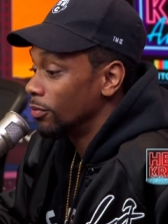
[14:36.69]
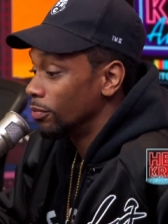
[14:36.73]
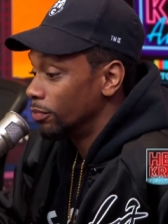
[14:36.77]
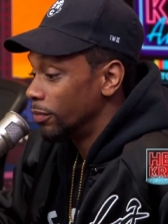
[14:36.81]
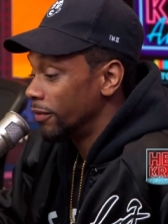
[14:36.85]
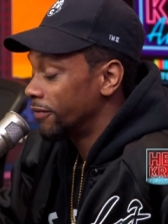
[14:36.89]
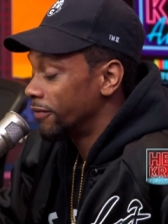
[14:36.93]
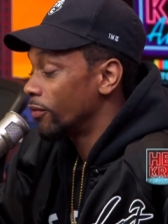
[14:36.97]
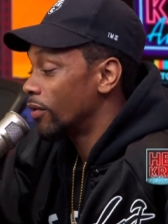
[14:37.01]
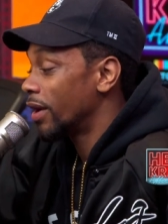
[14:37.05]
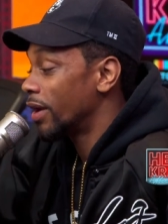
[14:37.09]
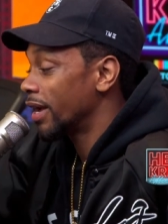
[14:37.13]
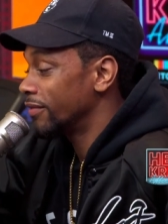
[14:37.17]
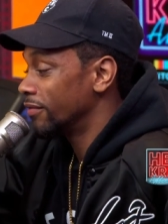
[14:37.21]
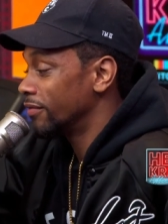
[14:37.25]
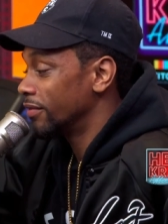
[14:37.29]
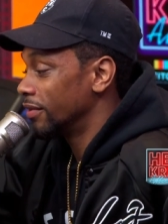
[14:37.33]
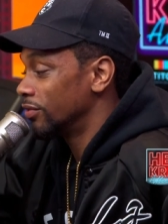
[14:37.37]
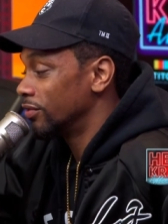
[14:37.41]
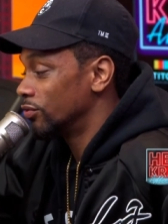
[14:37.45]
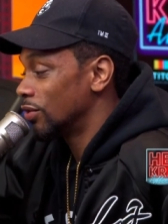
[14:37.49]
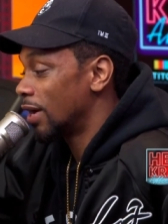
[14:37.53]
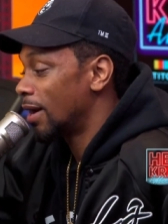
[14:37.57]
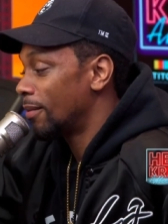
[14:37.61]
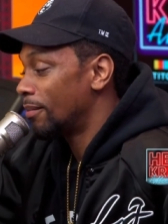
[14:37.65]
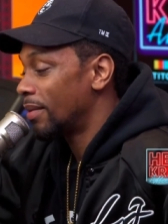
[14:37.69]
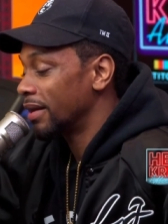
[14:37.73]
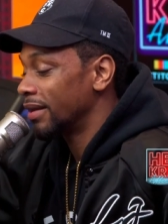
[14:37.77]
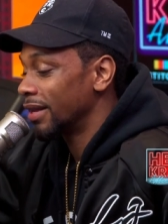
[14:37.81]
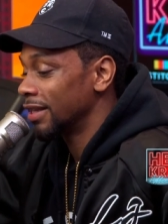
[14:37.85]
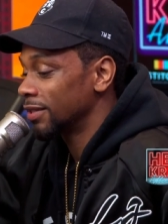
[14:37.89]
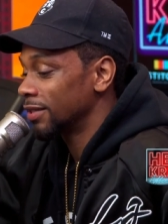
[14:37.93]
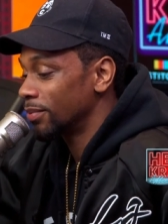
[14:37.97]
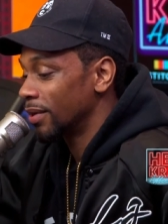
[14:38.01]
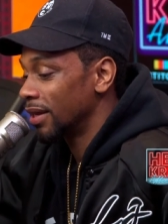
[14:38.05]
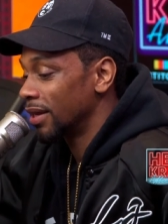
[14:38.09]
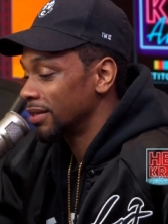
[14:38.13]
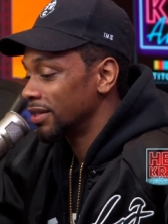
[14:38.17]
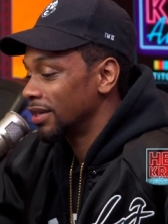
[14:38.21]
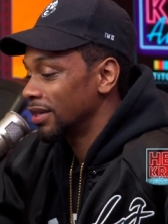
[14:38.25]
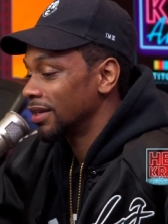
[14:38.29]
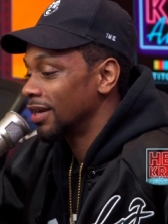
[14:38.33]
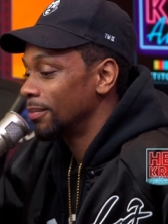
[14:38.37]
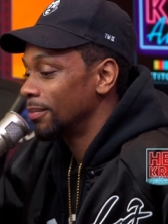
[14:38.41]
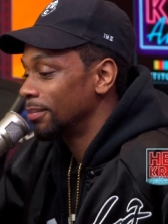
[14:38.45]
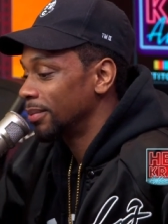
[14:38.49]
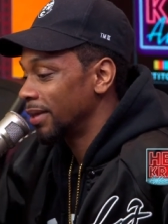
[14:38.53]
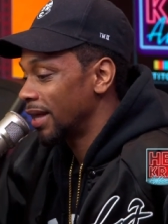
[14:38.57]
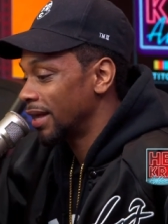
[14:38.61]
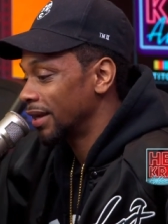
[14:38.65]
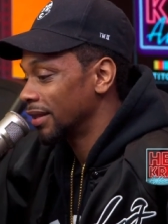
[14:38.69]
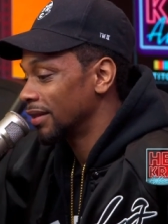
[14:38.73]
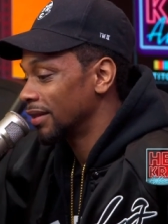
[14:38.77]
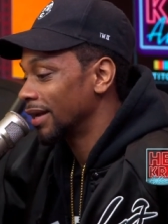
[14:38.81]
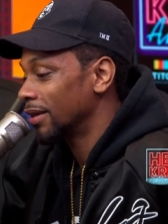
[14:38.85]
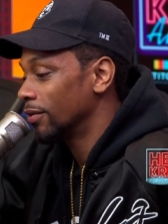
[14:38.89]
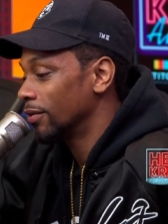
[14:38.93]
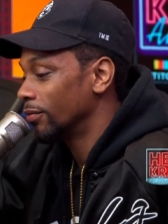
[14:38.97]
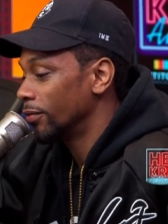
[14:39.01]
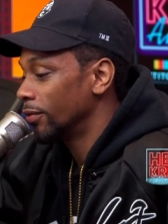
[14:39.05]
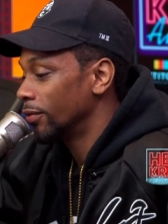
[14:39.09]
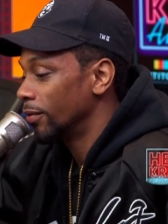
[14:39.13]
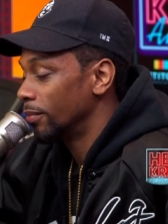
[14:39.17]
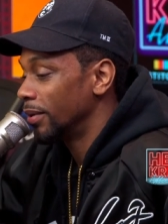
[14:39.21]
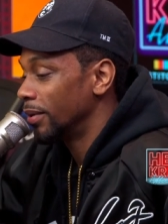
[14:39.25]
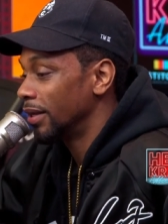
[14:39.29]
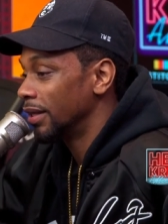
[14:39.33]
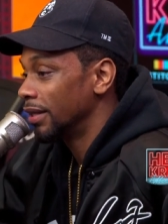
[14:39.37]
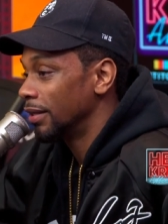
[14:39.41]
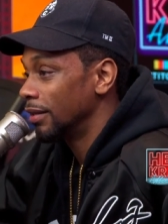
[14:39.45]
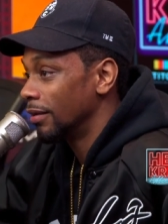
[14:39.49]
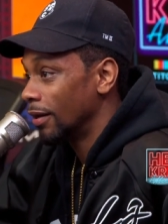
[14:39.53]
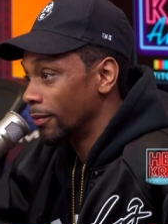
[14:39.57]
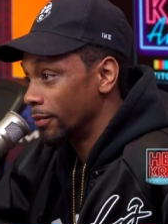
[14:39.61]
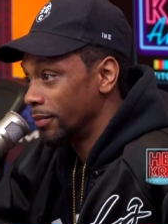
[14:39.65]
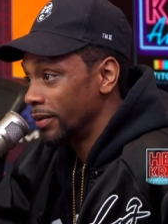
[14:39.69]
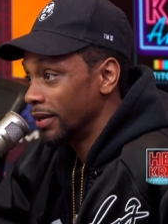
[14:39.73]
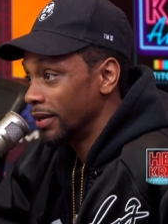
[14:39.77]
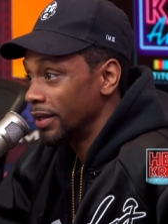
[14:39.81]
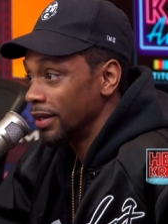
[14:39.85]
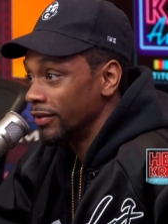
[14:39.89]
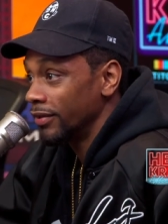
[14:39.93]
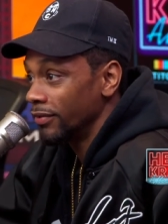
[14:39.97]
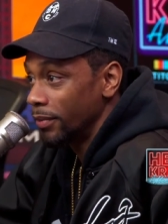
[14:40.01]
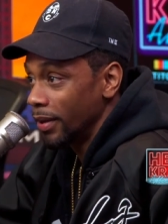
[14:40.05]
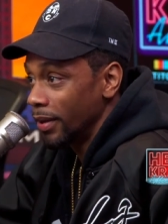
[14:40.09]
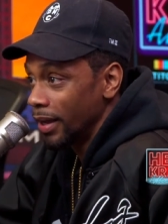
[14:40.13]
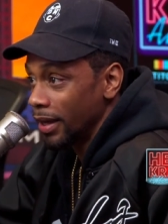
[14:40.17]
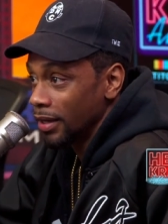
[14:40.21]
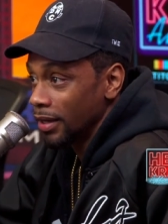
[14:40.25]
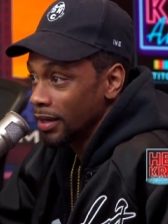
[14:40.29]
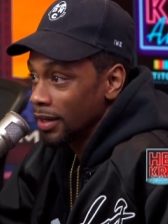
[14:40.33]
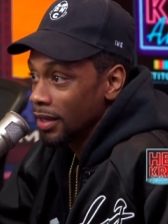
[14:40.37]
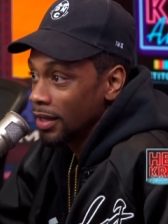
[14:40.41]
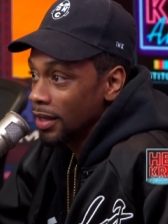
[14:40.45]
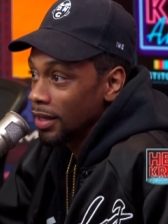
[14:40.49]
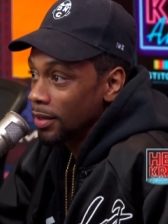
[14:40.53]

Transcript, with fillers: Before I even drop my next project, I'm planning like a real big, a big give back.